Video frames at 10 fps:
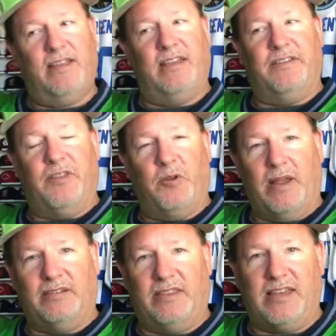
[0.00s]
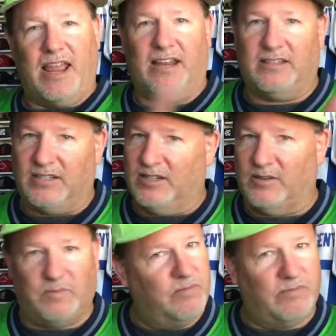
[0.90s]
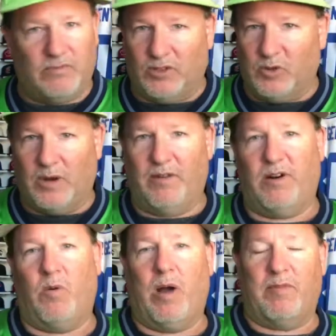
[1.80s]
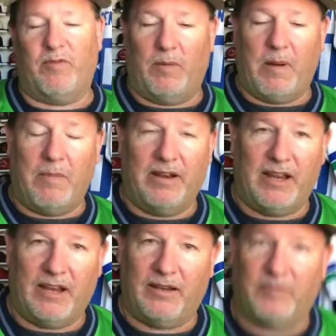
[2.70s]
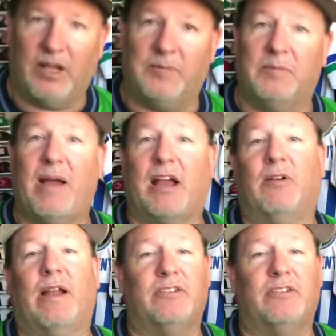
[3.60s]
and then the rest of the day to do whatever I want before my Monday comes back around.